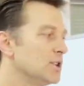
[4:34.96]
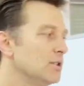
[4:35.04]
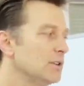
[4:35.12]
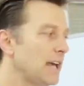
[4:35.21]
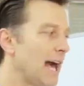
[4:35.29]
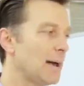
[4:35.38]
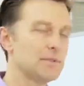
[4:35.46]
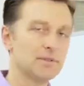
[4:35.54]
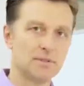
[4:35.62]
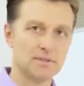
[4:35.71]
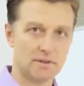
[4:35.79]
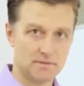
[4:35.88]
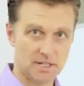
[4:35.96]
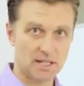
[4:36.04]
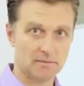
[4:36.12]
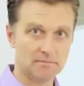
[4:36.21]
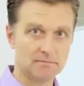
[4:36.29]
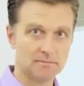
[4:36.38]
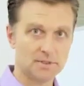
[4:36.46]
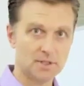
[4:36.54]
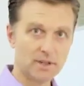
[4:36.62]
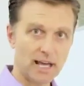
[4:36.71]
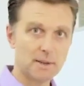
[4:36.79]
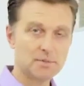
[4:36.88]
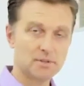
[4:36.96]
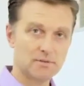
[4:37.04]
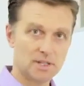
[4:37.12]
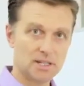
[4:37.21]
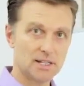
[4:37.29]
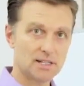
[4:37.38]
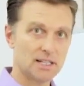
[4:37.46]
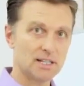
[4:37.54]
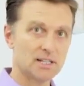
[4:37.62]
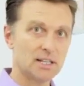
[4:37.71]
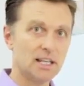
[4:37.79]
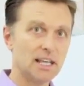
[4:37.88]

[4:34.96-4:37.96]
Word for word: 2 capsules of this is